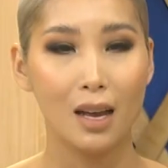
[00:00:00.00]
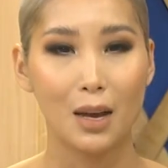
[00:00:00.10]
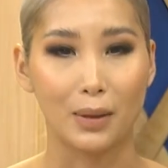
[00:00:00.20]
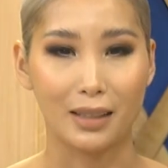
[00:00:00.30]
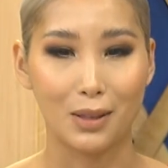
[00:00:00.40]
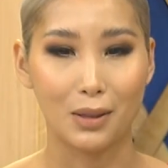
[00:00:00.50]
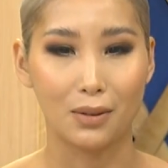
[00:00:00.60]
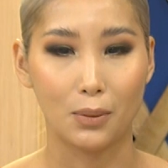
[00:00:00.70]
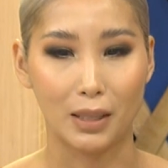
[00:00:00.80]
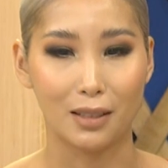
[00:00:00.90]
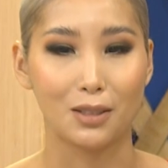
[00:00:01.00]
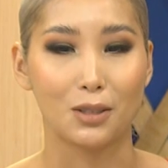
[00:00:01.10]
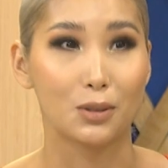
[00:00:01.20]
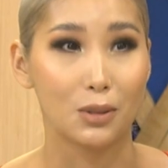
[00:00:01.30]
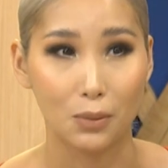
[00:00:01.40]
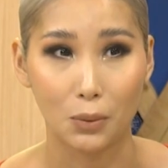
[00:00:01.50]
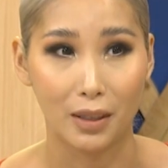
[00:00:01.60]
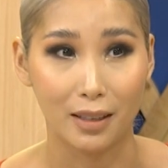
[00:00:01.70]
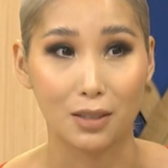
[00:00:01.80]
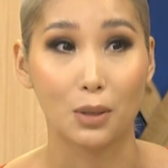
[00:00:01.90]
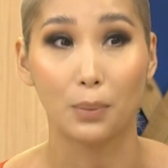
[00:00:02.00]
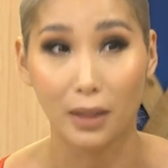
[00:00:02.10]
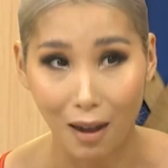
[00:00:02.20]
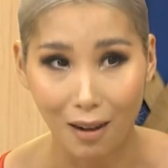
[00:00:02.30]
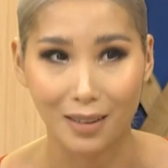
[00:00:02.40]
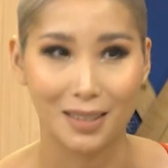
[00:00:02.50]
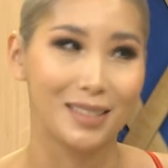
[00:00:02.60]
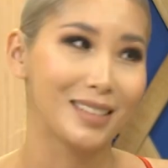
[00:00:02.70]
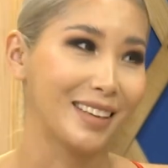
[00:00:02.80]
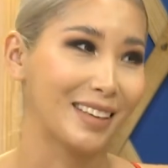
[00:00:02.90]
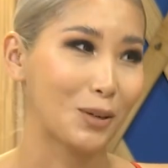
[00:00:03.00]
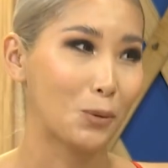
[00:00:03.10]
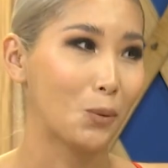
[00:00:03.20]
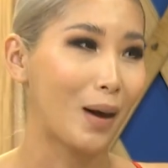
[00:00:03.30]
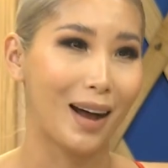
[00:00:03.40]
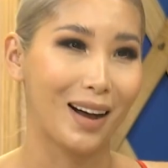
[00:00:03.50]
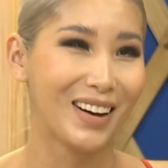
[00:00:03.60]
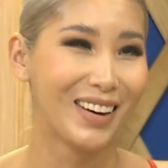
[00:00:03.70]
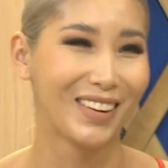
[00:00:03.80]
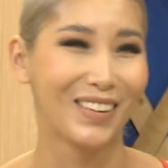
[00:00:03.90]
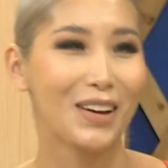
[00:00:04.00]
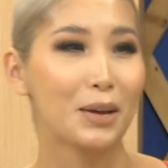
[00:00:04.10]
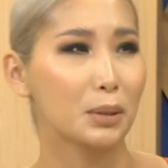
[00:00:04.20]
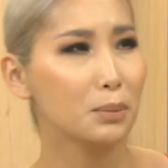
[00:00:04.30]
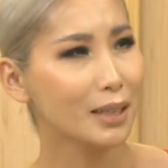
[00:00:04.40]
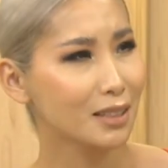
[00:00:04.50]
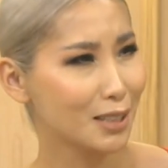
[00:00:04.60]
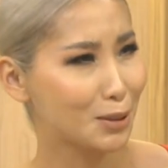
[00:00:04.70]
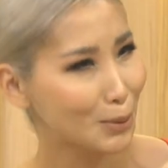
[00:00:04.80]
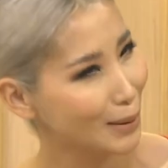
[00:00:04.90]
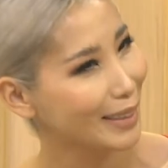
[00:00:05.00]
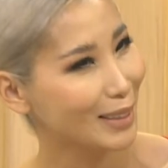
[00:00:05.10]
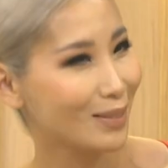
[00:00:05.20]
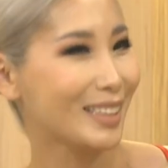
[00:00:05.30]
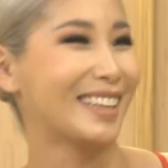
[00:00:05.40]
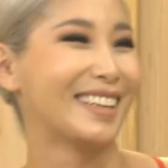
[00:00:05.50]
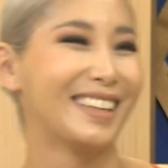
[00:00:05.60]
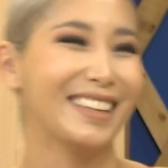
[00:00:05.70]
But then when there's applause, it's like wow, people actually do like me.